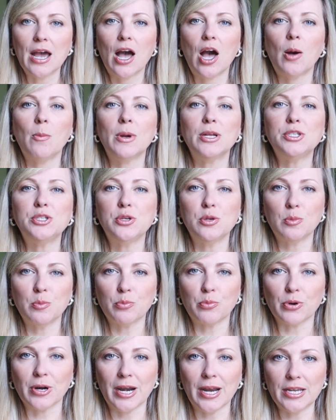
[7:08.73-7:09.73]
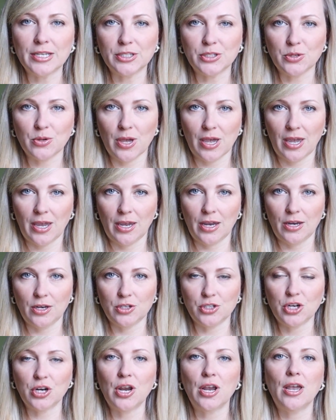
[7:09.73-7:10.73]
how much you embrace your
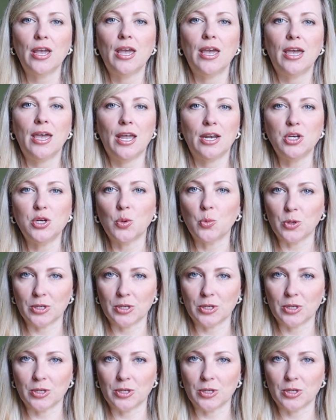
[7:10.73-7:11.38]
age and your